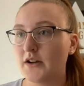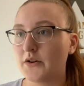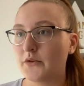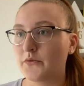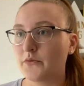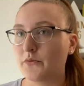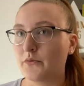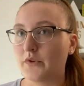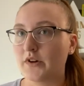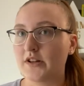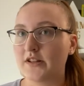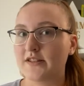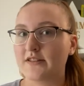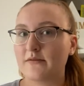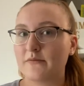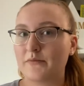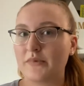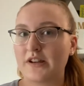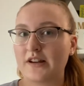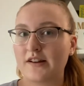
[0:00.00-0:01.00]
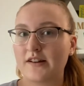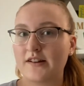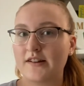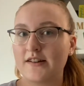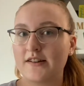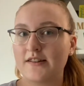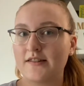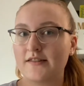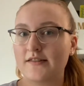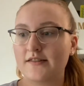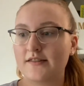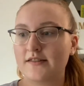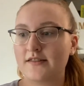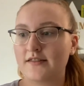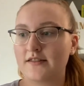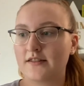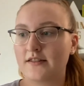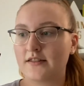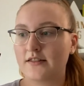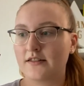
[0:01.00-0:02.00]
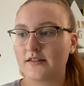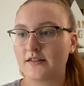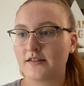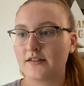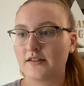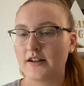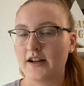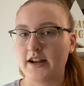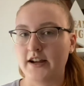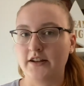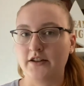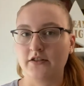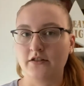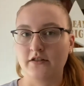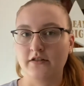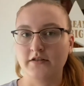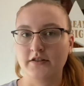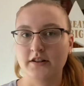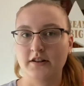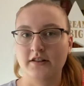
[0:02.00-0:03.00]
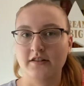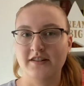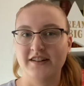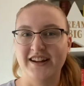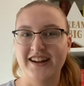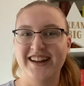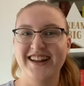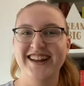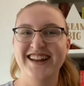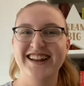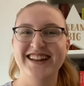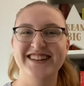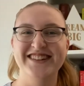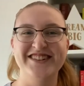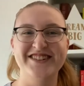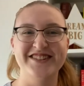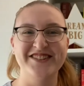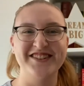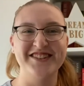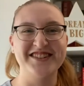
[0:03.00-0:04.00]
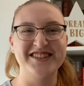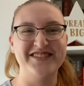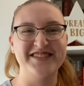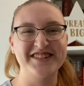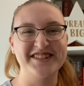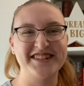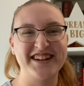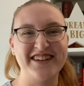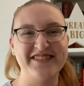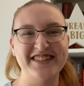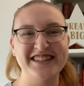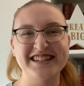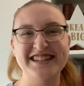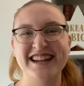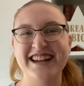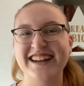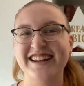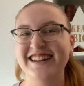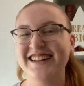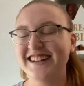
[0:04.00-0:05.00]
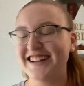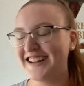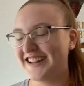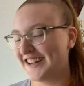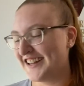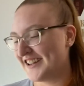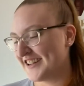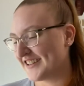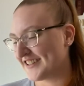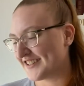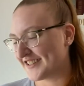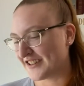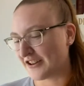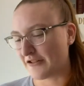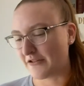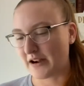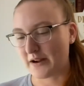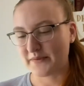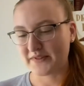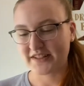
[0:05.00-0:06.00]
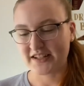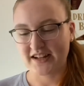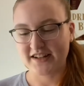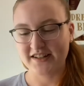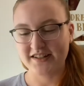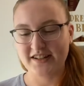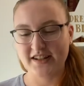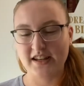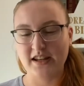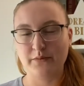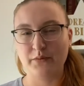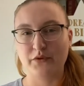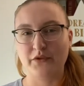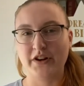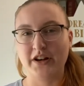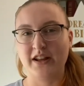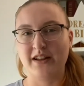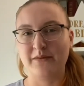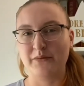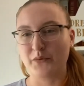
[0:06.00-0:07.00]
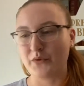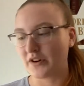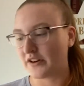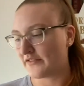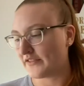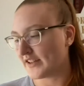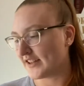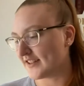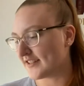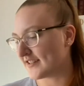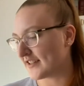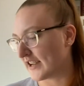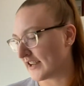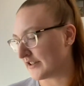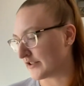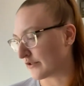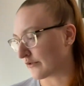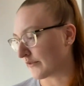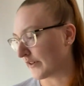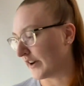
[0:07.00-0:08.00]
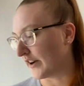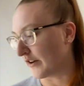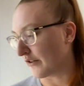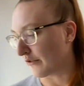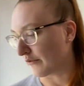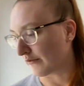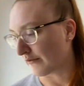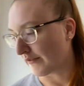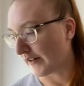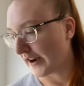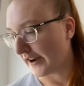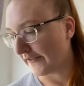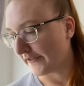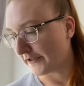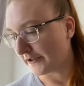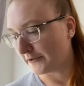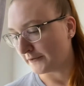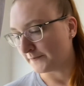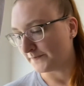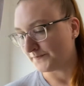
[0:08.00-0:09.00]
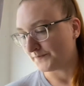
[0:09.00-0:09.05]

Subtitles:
was because I had to cook dinner and there's only so much time in the day. So I'm excited to keep reading more of this and to read Rival.